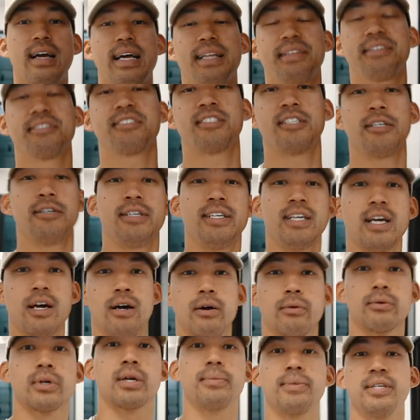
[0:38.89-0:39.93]
at the
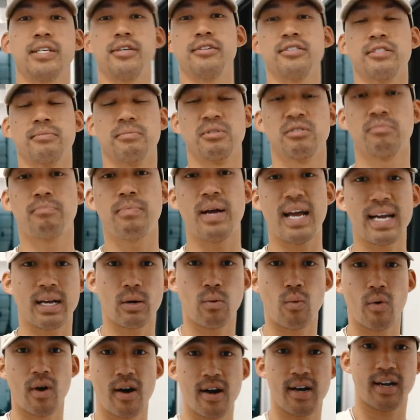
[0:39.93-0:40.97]
studio, we're gonna be doing some spec
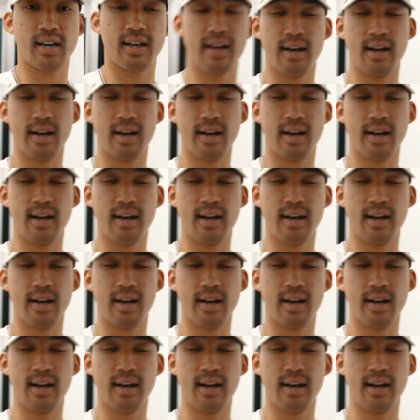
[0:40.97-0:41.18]
work.